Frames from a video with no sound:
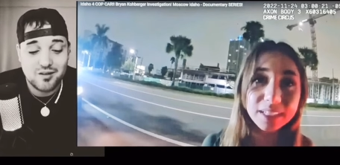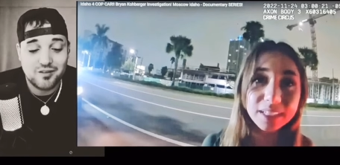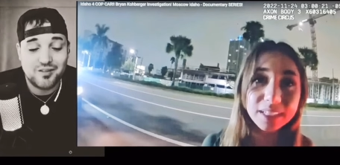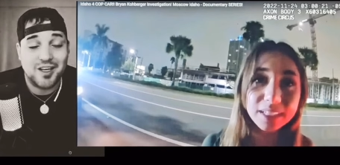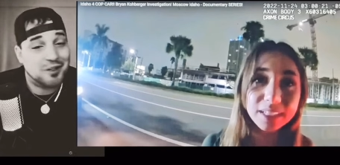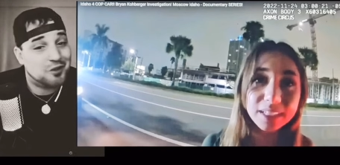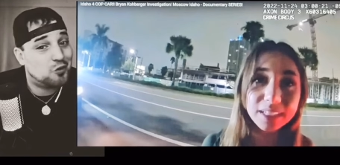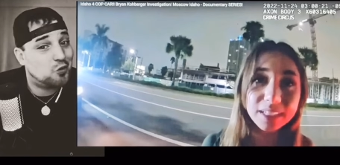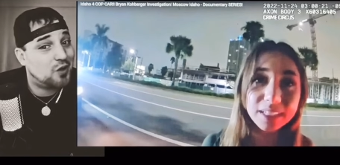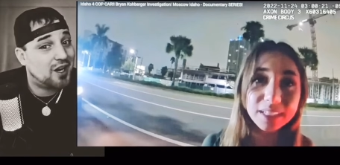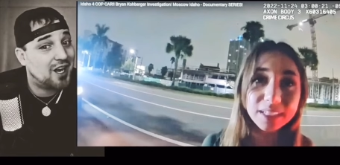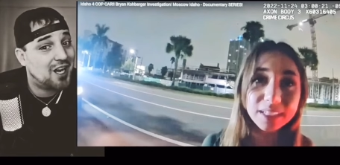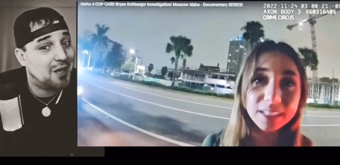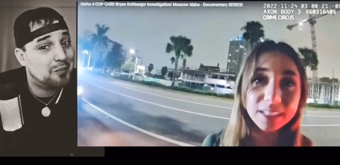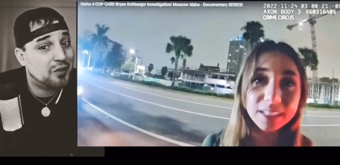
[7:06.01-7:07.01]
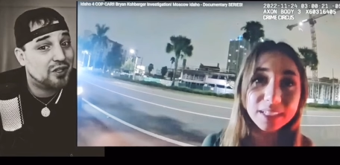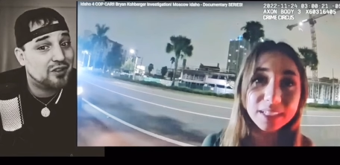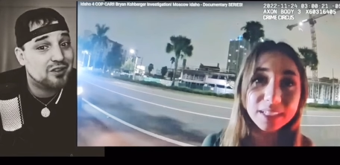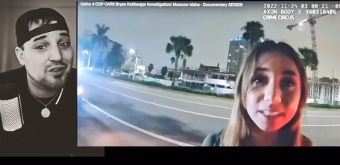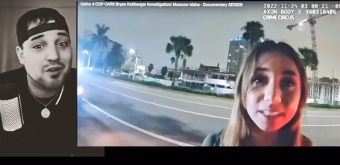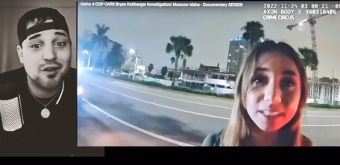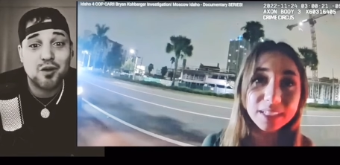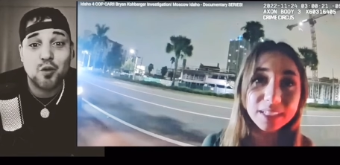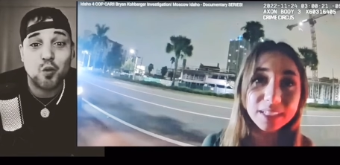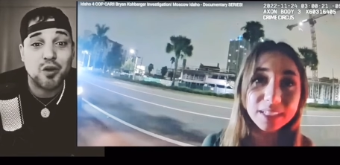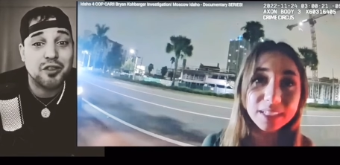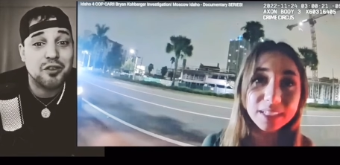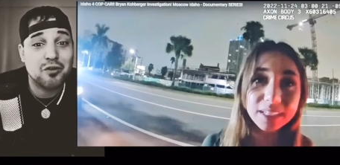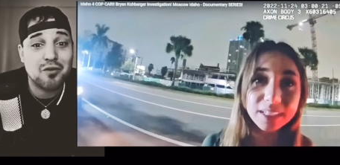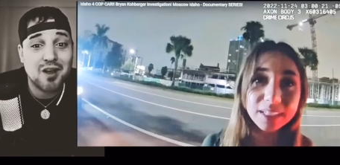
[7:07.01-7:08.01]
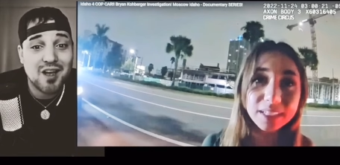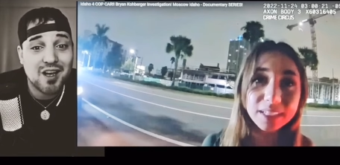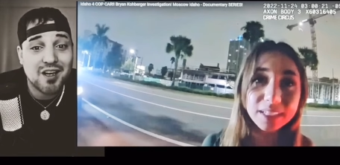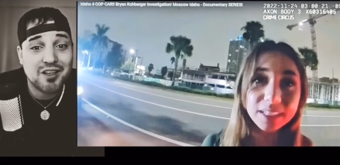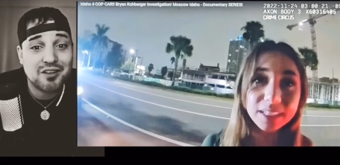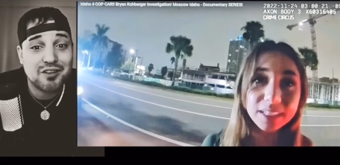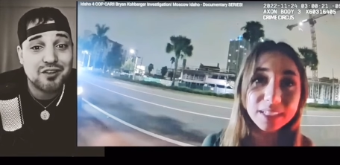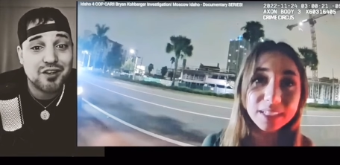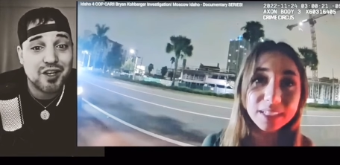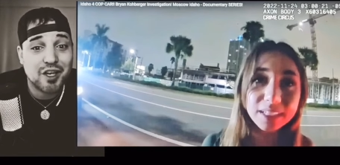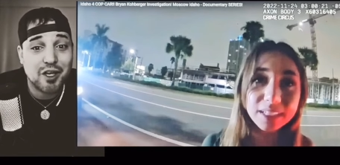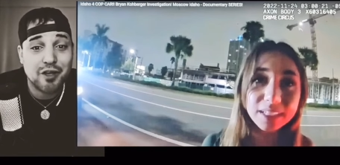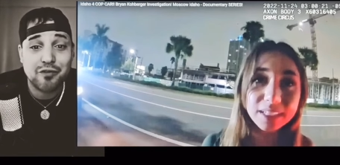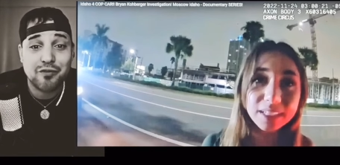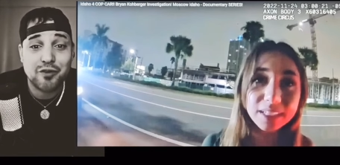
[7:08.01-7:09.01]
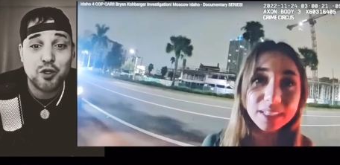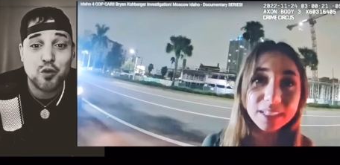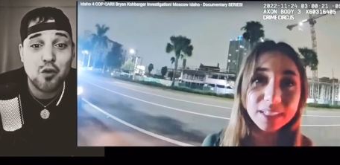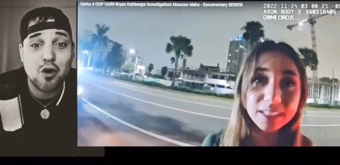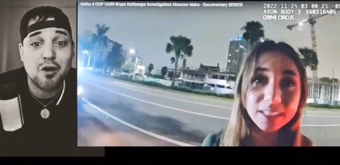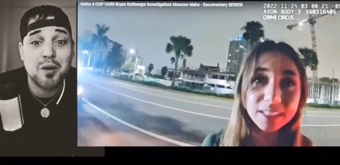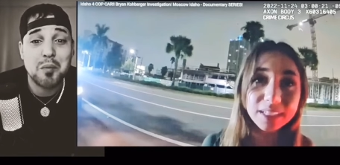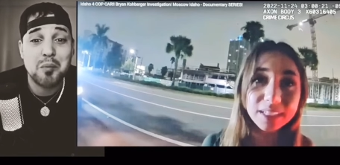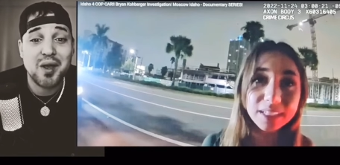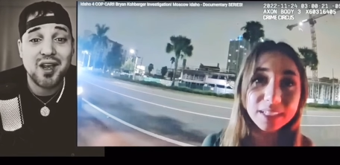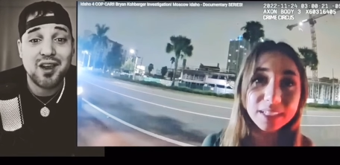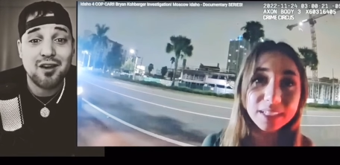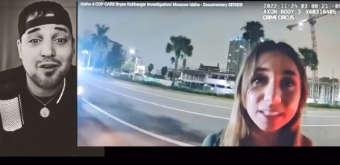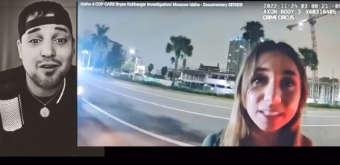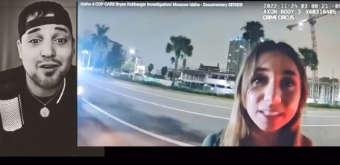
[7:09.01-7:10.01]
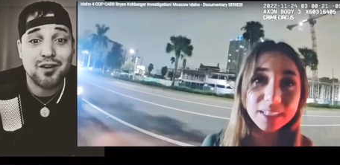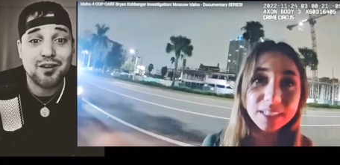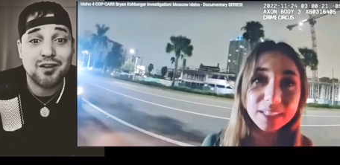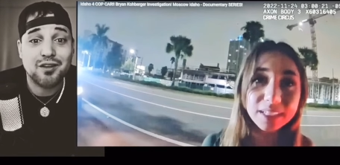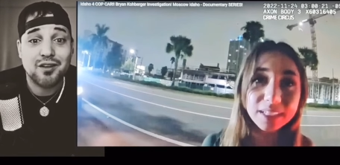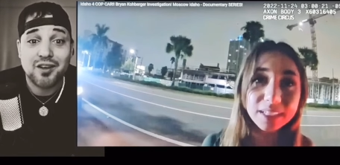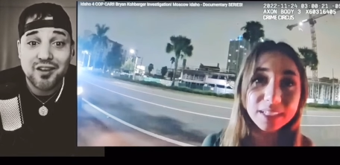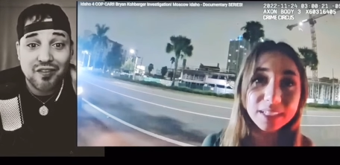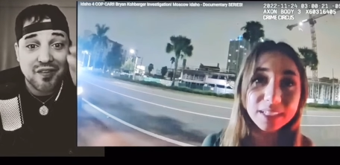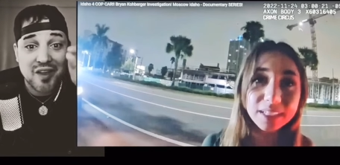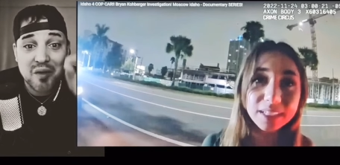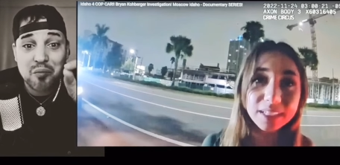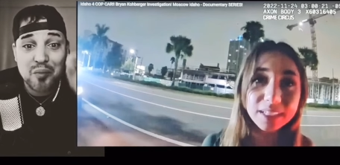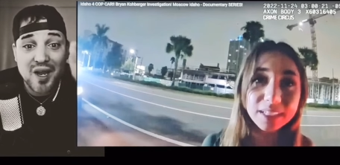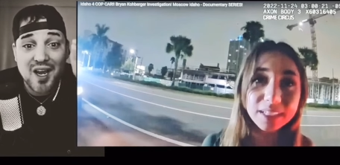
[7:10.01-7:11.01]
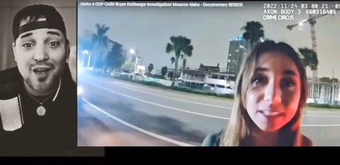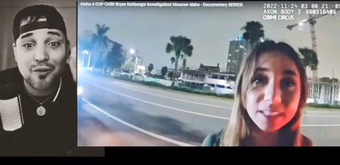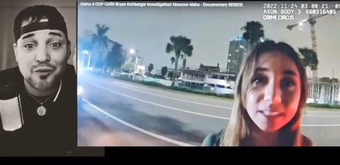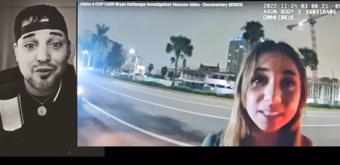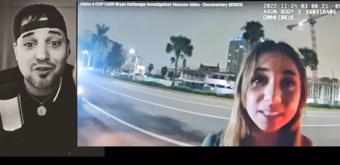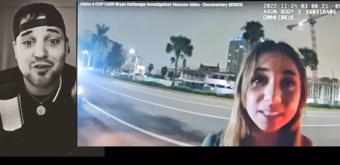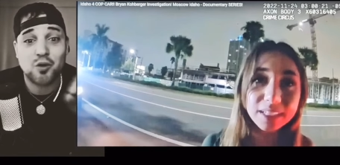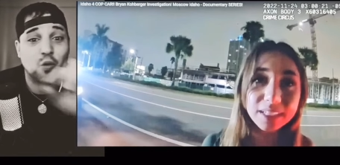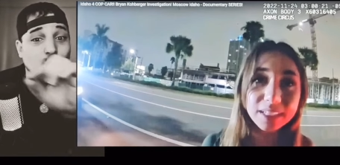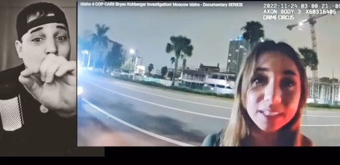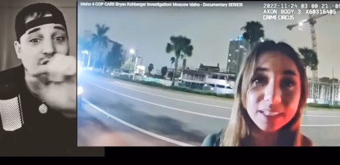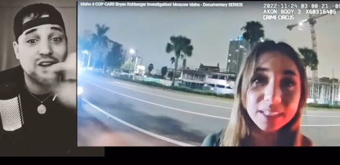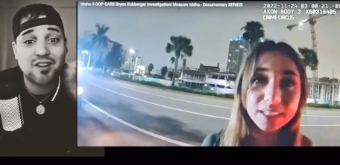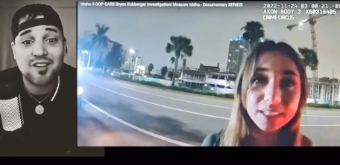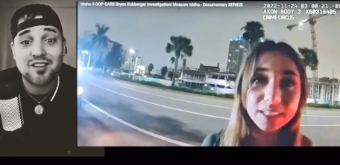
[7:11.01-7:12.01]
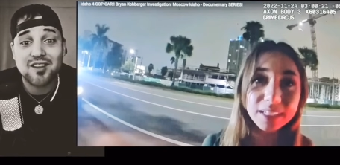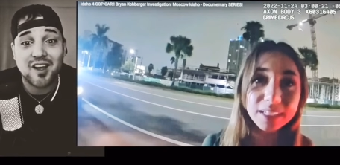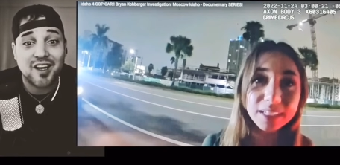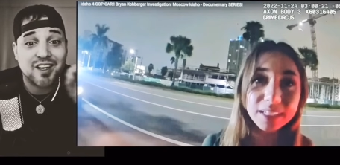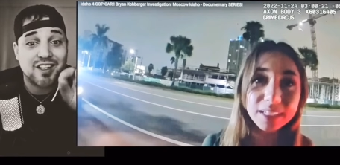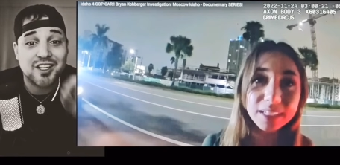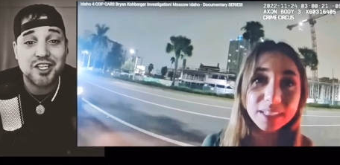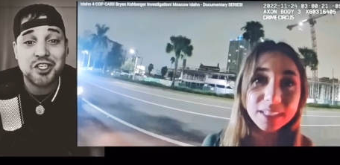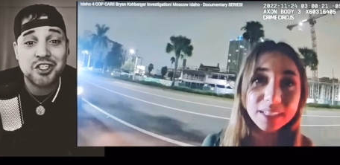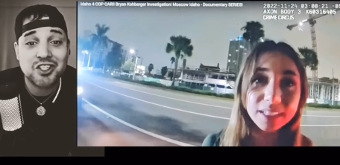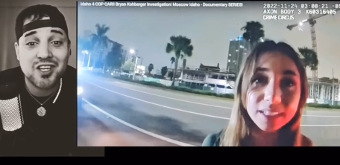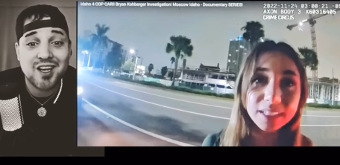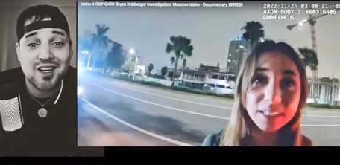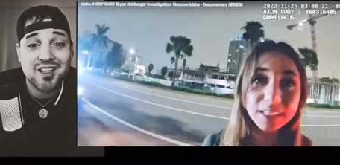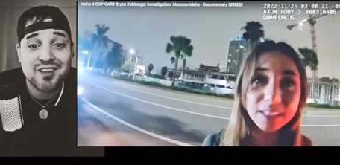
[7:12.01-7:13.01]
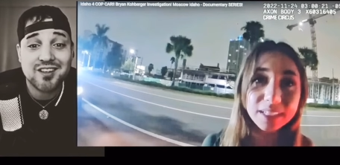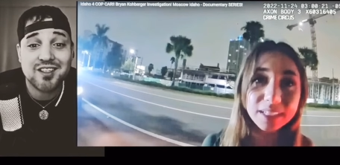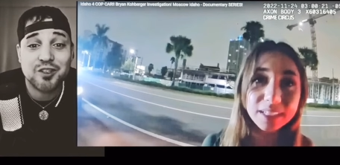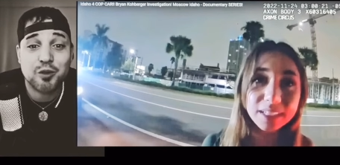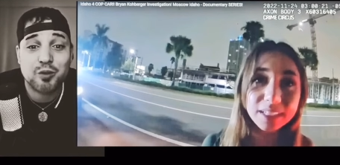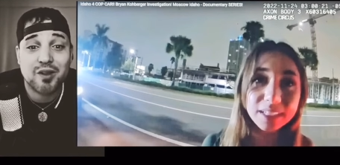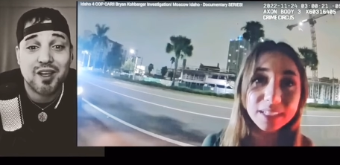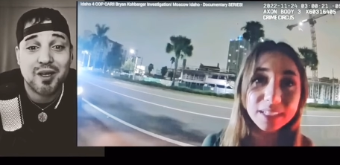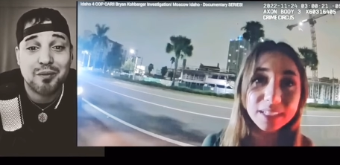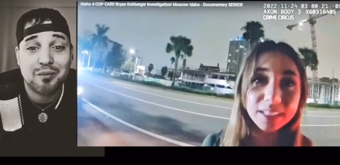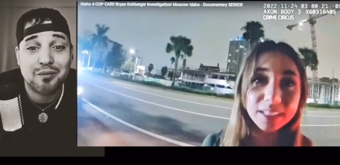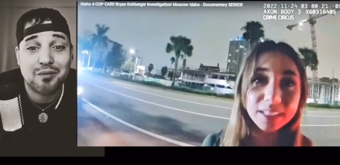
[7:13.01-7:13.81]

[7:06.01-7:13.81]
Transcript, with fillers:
Speaker 1: That's what happens with your eyes if you are impaired. They bounce when light is shined into them.